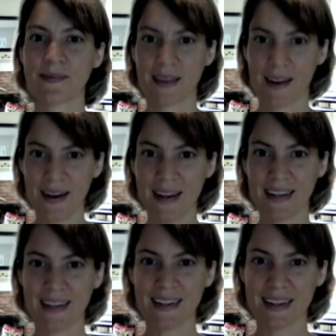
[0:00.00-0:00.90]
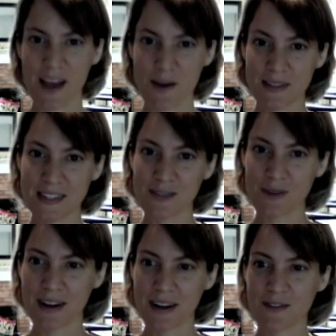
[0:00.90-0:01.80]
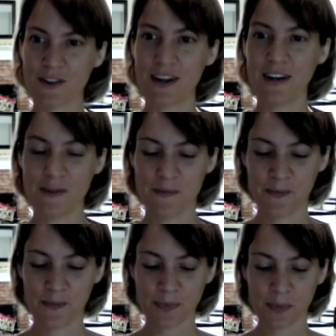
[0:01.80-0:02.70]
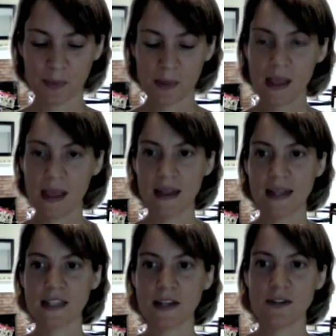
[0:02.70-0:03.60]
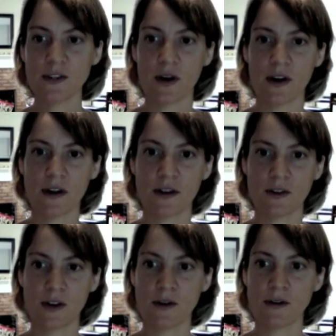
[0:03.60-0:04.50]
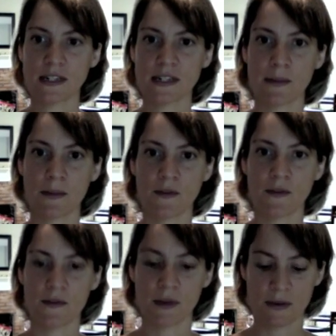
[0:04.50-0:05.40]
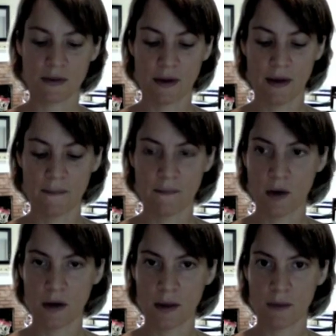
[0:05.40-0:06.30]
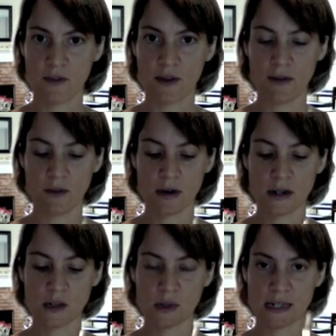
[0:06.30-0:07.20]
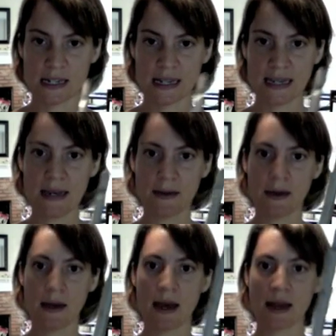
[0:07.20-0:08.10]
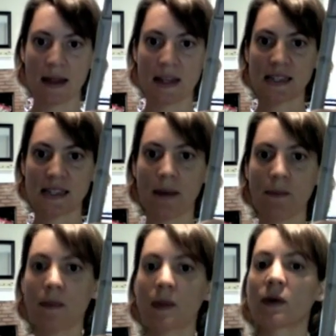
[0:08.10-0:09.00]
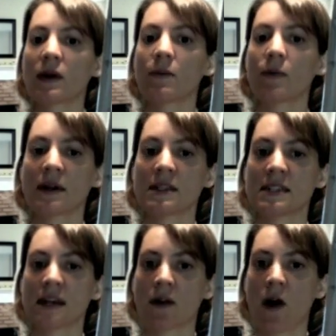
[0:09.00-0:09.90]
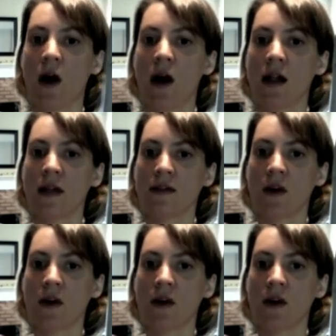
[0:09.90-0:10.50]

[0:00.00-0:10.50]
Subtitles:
Alright, good. I hope this is working for you. Let's go to our new note. On number 5, we're going to do a D. This time, we're going to press down all of the